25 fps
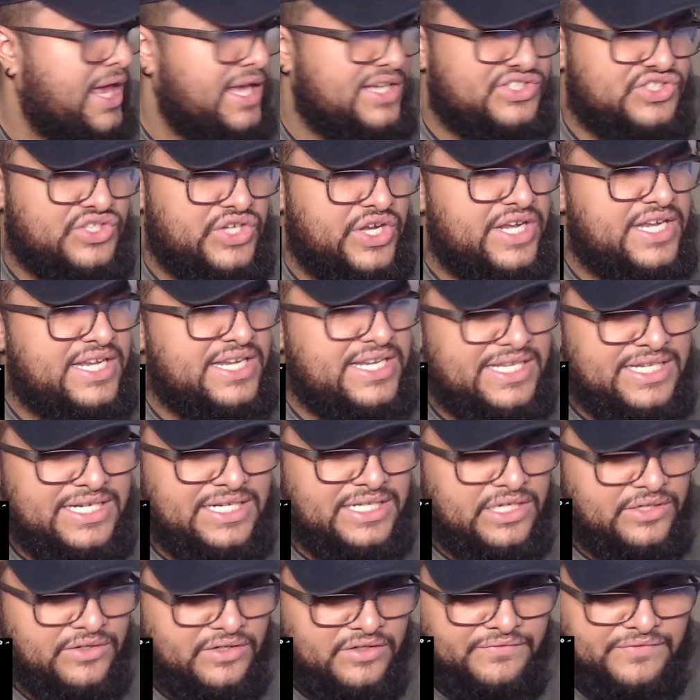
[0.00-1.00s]
shouldn't need a
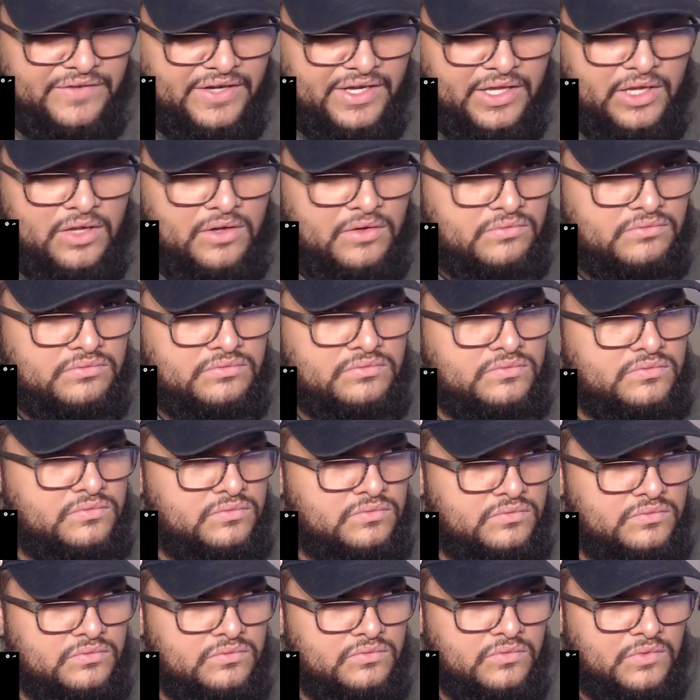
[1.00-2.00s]
lyric video,
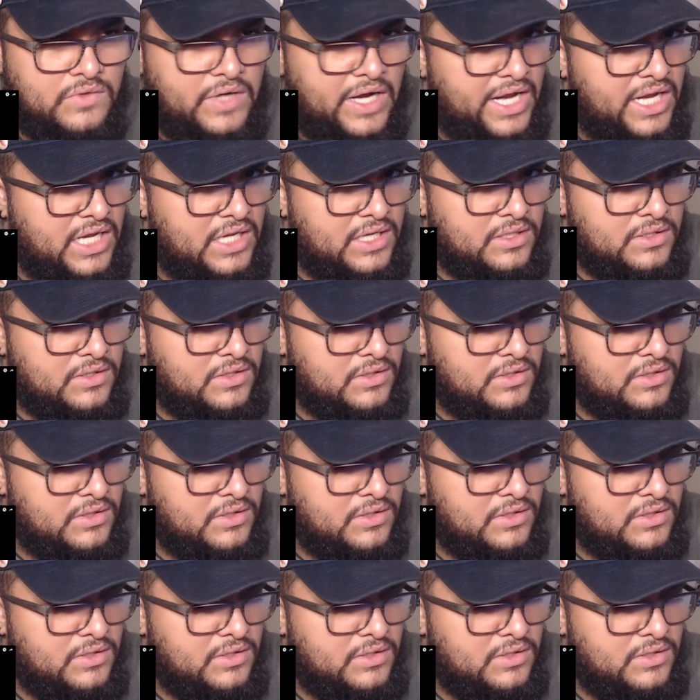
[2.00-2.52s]
right?